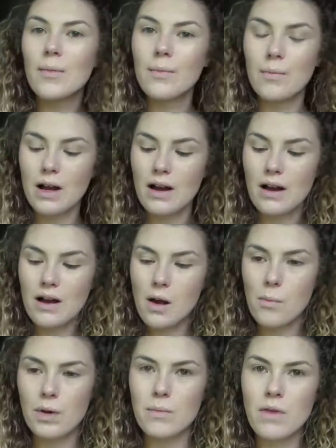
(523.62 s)
but
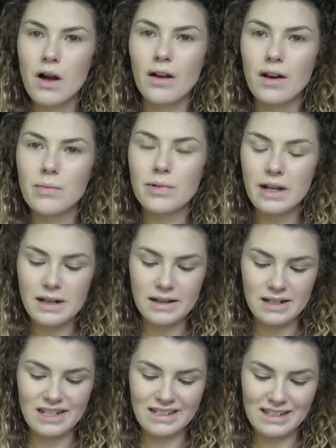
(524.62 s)
I'm not gonna apply
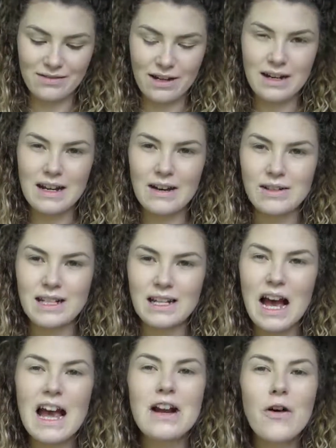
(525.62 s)
this right now because
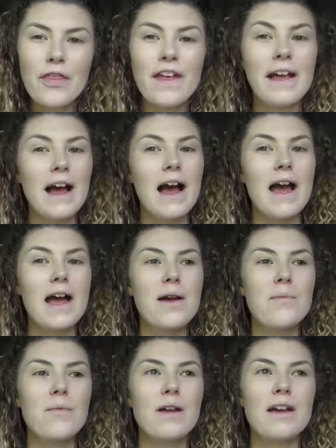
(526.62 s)
I don't think
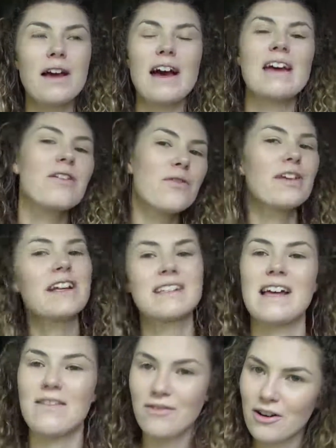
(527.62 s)
it's
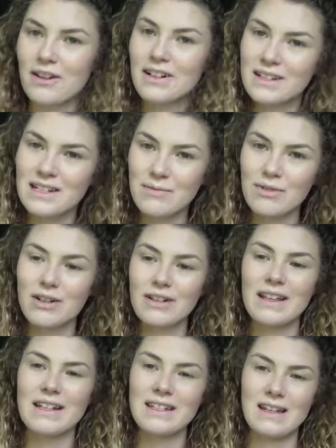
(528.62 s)
that far into summer
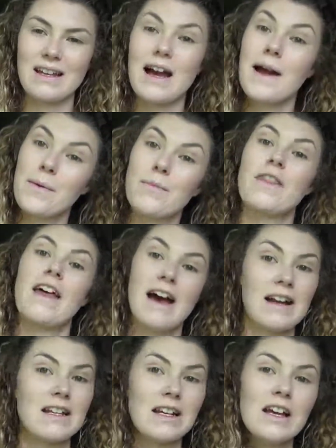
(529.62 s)
that's like I'm
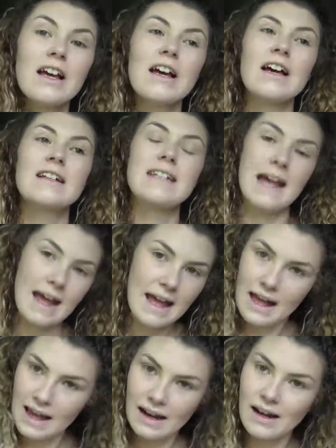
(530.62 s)
that
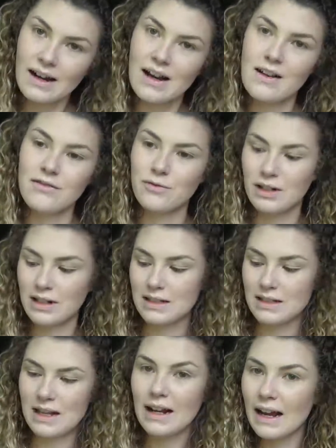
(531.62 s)
tan enough where
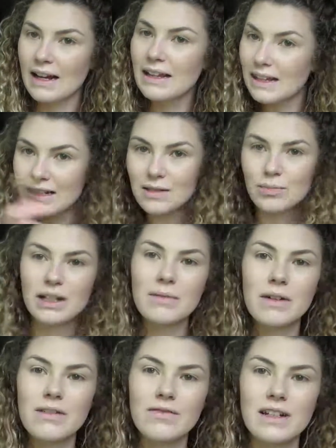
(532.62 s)
it's like I need to blend
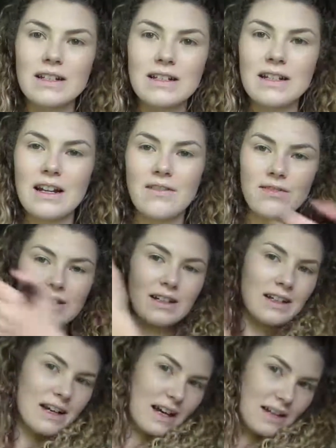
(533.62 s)
my face in. I feel
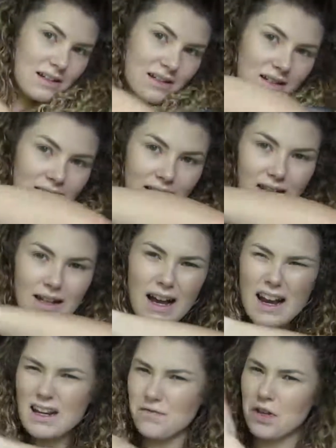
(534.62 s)
like I can just like
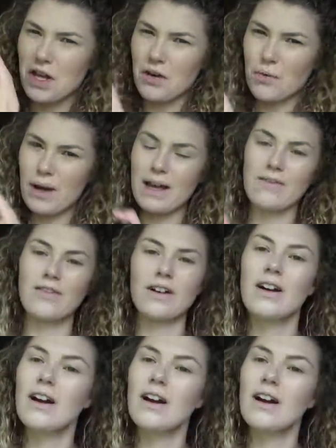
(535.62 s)
kind of get away for